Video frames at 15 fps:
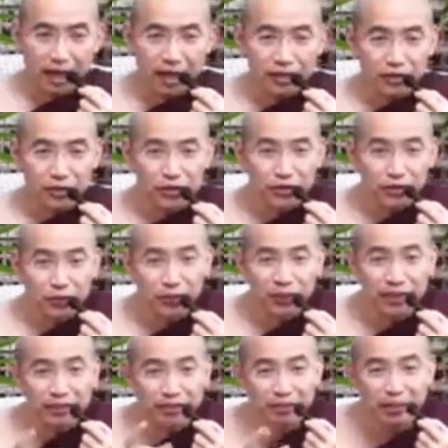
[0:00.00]
if I use the
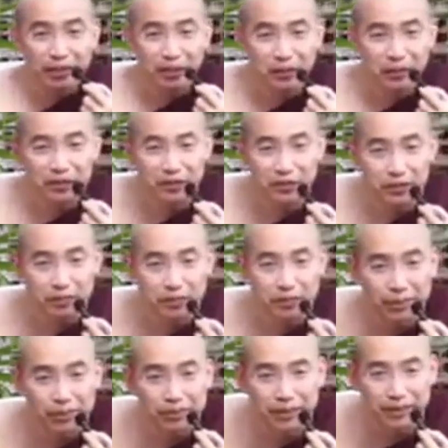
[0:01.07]
word, a big word,
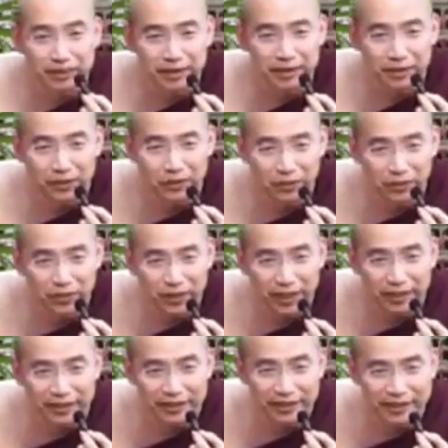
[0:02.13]
supremacy, will
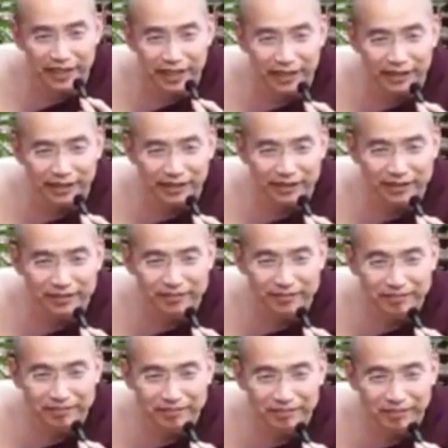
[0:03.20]
you understand it?
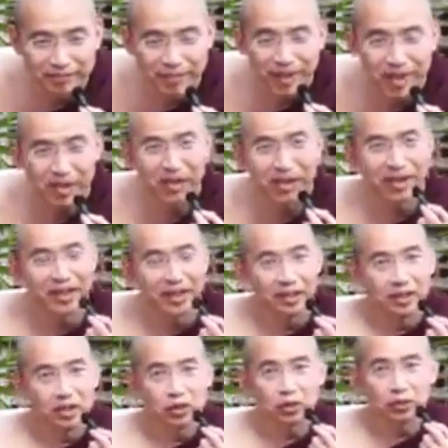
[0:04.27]
Okay,
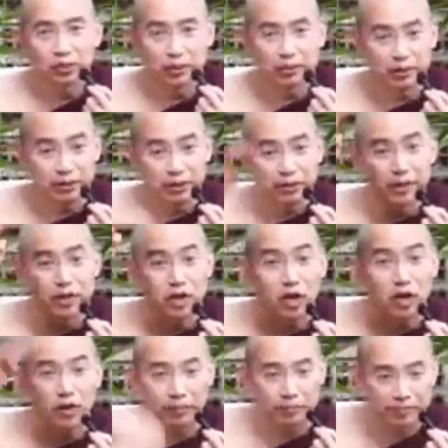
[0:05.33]
supremacy means
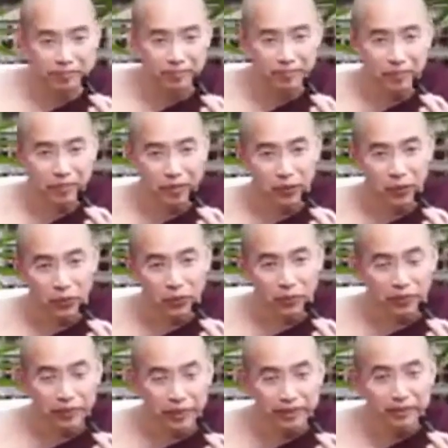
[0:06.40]
top.
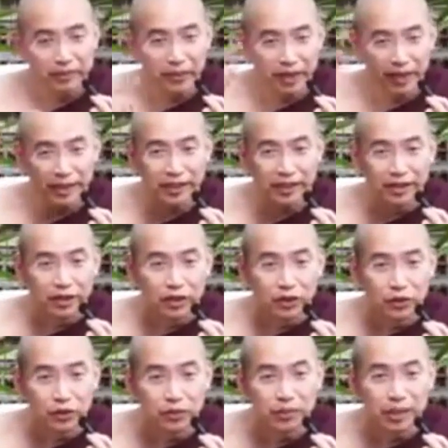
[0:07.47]
We believe, okay,
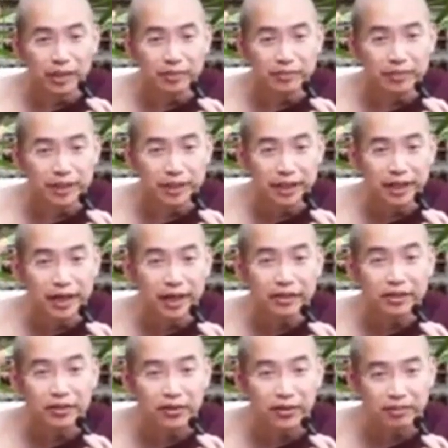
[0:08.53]
human beings
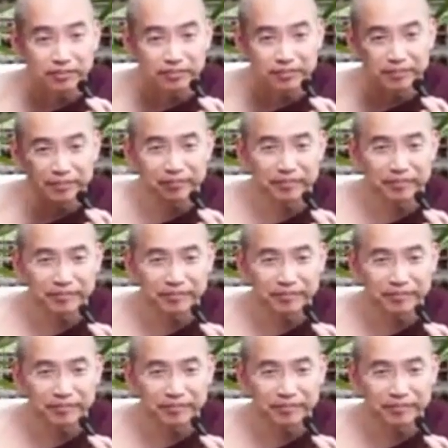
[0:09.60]
are top.